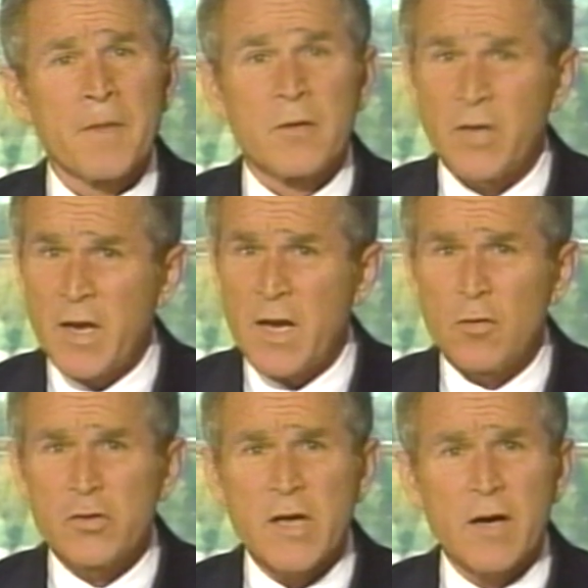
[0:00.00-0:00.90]
Today,
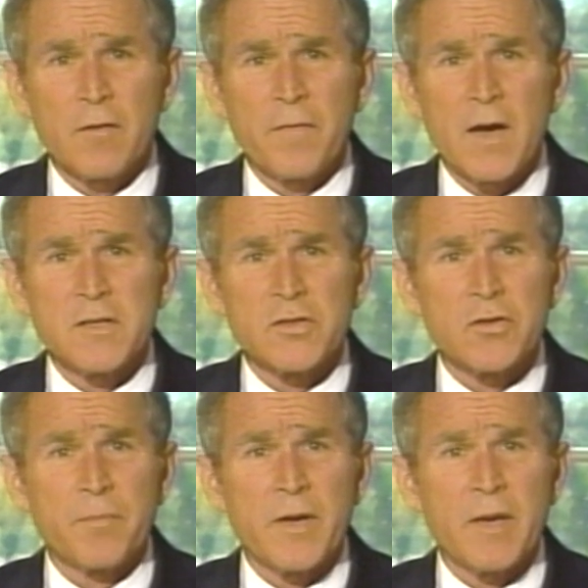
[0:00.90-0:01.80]
those sacrifices
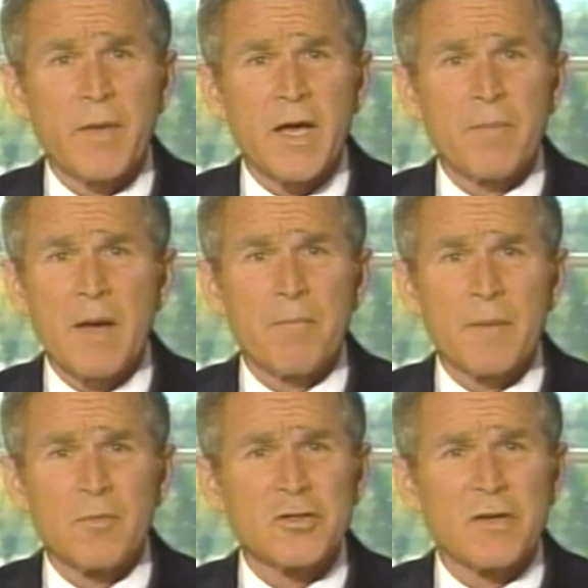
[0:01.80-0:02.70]
are being made by
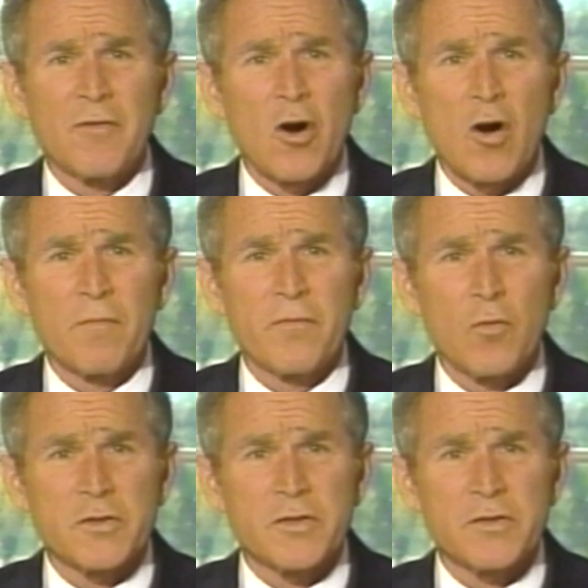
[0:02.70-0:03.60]
members of our armed
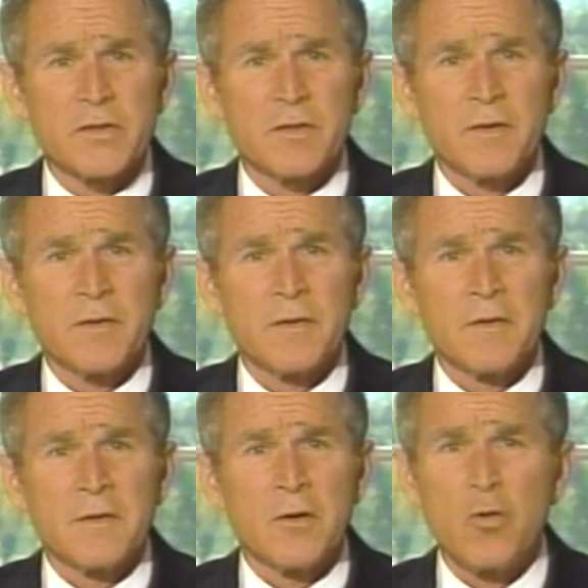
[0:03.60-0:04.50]
forces
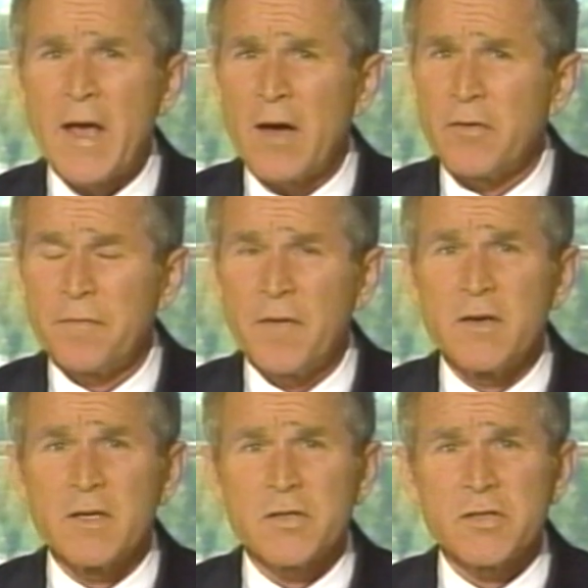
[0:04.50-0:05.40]
who now
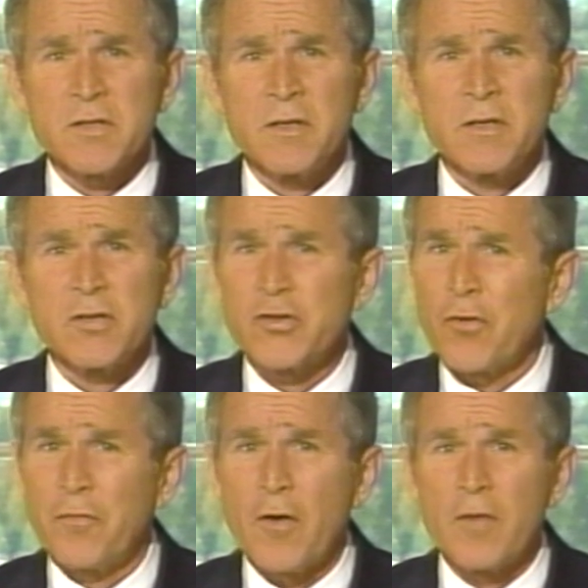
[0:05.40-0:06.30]
defend us so
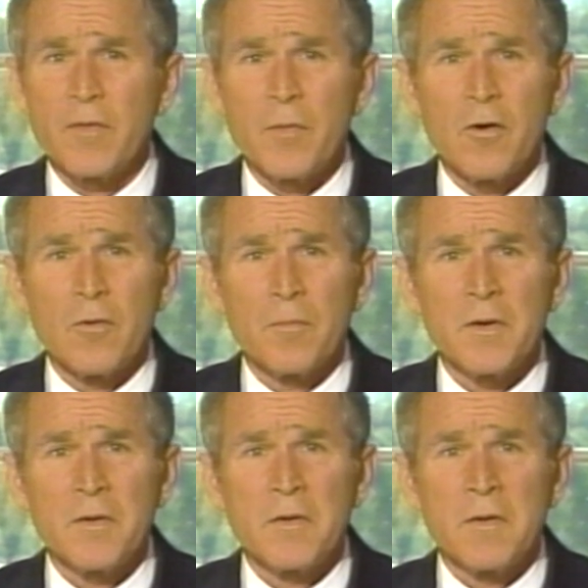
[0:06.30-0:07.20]
far from home,
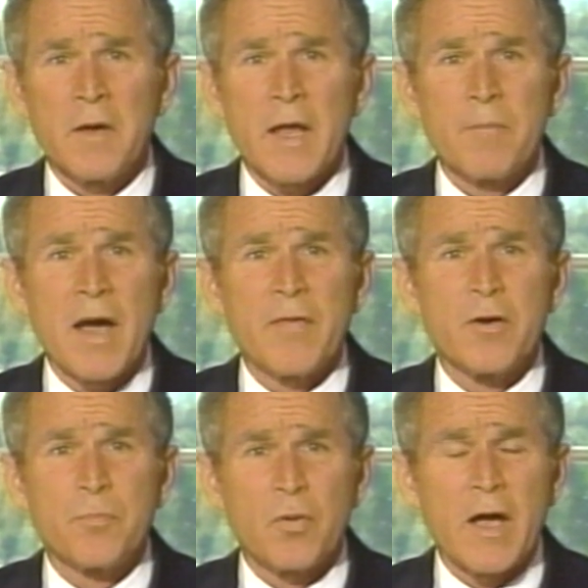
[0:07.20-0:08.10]
and by their
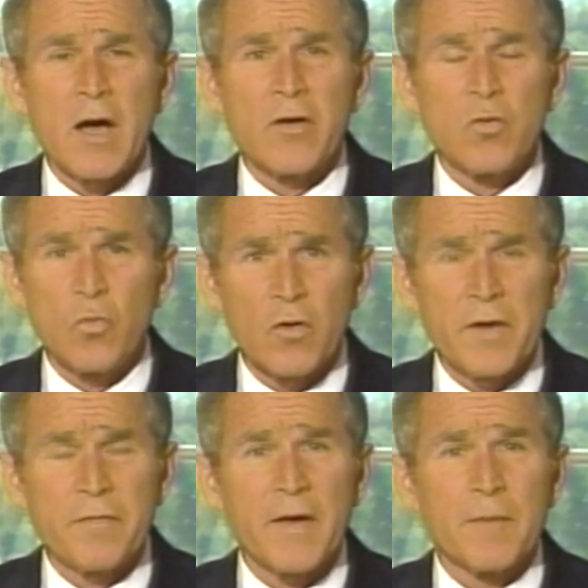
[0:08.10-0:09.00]
proud and
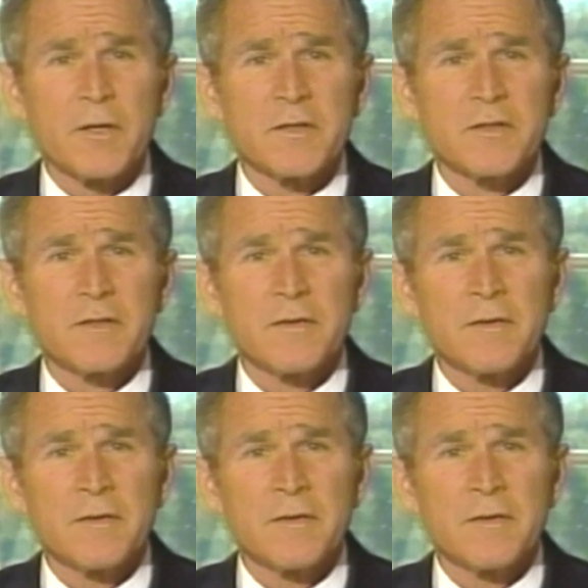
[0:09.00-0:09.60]
worried families.